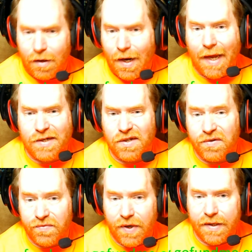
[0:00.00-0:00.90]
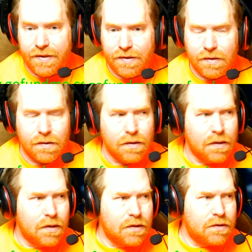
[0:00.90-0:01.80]
actually rent
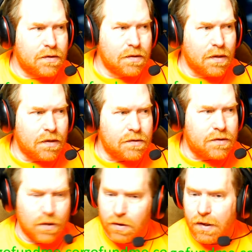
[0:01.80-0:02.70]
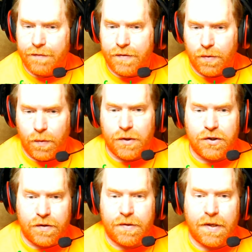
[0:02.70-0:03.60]
to enough to where
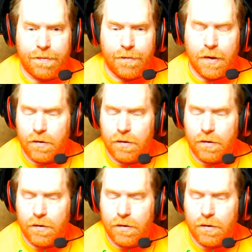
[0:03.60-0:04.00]
she can